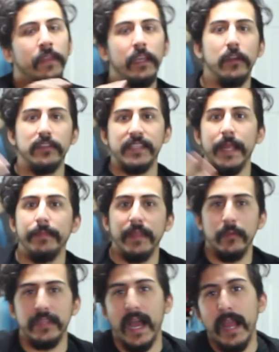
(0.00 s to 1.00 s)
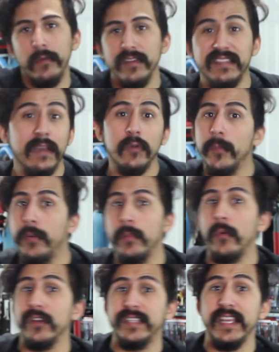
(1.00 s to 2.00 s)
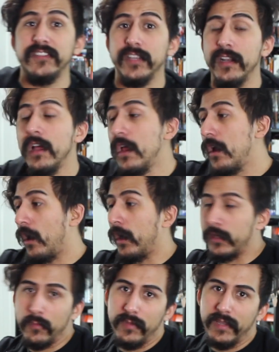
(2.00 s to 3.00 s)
you know, same thing with Iris, that would have put more tension on the